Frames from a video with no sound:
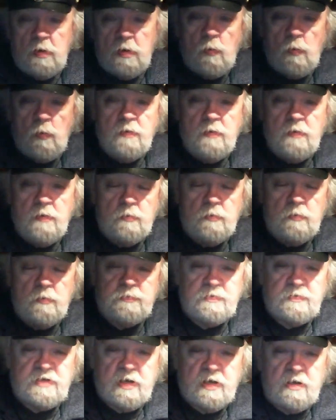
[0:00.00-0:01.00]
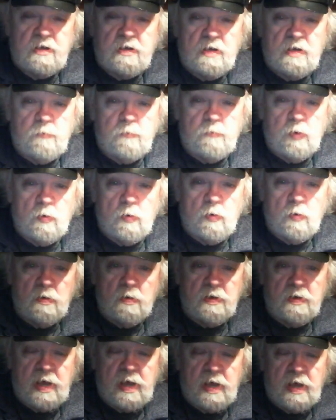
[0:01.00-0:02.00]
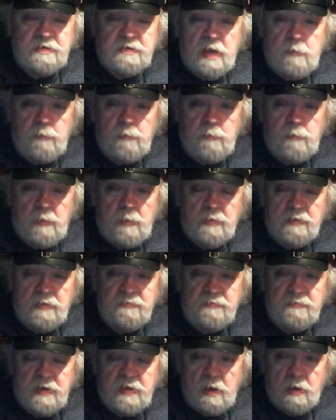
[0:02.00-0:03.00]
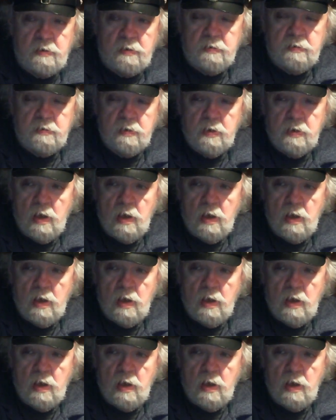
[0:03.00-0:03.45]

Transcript: one that was particularly brutal and had dead people at the end.